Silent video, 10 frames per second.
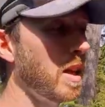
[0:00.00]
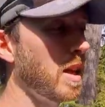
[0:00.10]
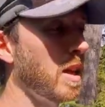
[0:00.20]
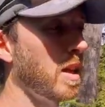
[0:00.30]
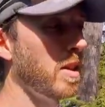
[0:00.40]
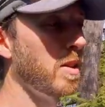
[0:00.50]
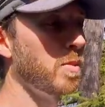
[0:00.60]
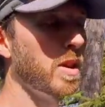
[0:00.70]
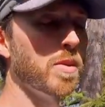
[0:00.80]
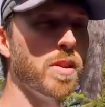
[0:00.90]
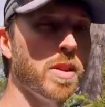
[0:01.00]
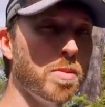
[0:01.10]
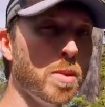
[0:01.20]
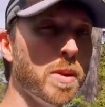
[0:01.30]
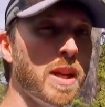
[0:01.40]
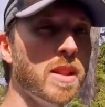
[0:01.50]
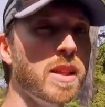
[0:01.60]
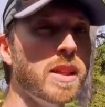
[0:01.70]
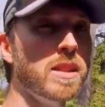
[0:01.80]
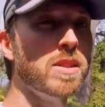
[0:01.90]
and then we can run the propane
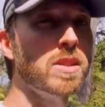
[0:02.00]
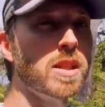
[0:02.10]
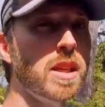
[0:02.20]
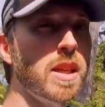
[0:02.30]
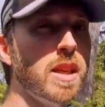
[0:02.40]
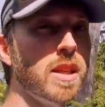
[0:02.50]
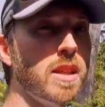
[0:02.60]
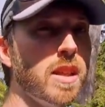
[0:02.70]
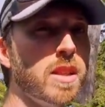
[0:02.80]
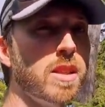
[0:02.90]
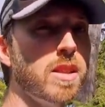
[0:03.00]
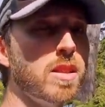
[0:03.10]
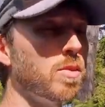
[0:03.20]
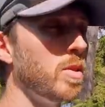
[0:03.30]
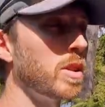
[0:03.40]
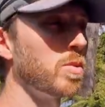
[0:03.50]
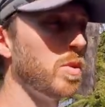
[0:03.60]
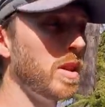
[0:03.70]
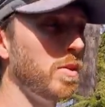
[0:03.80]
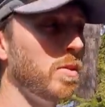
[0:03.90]
lines and get once
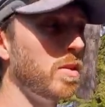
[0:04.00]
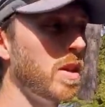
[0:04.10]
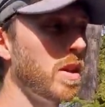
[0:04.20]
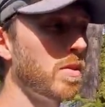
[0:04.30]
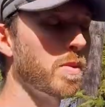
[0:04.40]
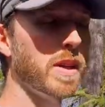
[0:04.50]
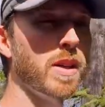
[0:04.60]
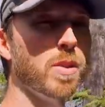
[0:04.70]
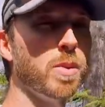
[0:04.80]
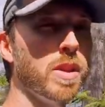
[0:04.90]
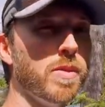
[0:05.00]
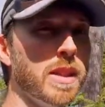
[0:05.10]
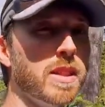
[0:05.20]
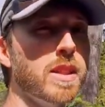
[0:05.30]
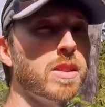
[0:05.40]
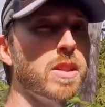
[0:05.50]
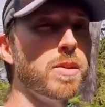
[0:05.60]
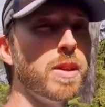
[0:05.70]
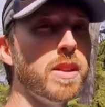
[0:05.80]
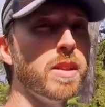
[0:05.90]
we figure out where the venting is going
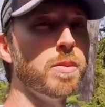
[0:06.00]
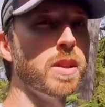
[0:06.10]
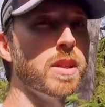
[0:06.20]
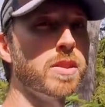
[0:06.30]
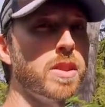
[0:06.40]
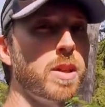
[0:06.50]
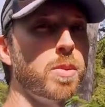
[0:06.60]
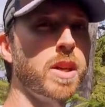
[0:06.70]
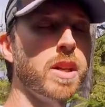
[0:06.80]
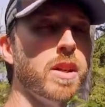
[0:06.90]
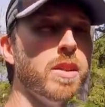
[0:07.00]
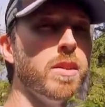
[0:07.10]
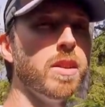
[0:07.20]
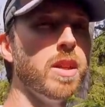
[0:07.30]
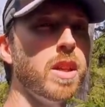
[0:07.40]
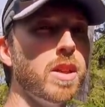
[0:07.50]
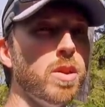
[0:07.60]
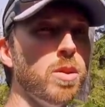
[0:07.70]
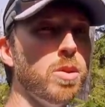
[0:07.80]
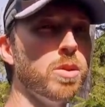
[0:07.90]
to run then we can start working on the,
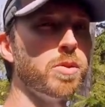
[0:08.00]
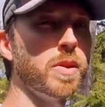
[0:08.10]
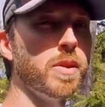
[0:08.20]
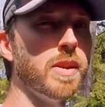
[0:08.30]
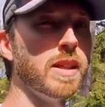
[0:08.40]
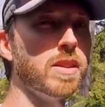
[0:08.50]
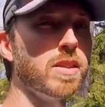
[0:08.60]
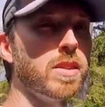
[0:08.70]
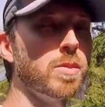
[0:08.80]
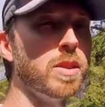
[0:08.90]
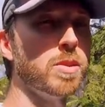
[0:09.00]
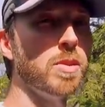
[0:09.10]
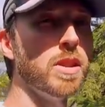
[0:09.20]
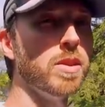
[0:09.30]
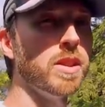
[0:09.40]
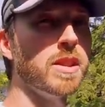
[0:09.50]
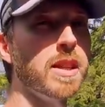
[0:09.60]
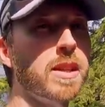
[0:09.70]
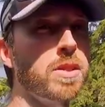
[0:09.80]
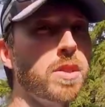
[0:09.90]
the holes for the vent once we know the
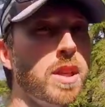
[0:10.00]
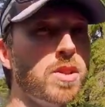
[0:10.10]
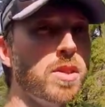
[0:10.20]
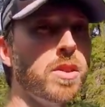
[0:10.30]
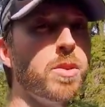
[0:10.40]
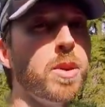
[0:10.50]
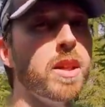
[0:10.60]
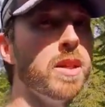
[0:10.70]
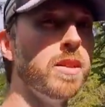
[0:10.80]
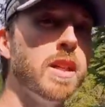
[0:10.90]
exact location of the toilet.